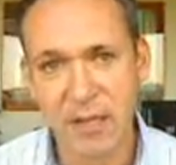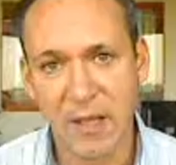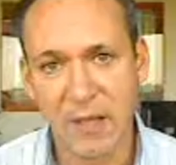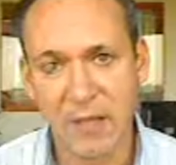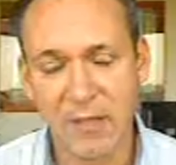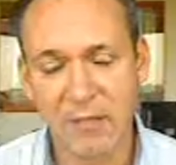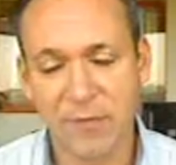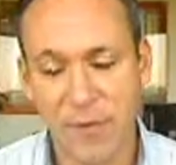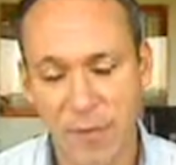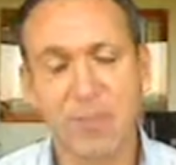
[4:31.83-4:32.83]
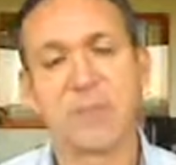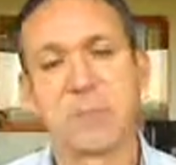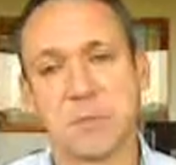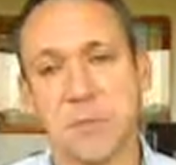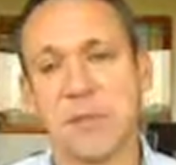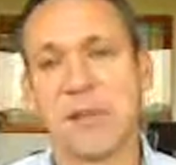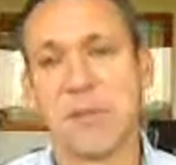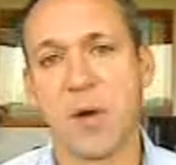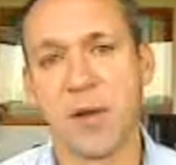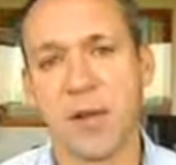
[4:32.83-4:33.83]
I think finally we'll have some stability in
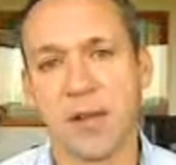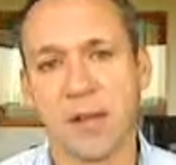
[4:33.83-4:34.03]
the market.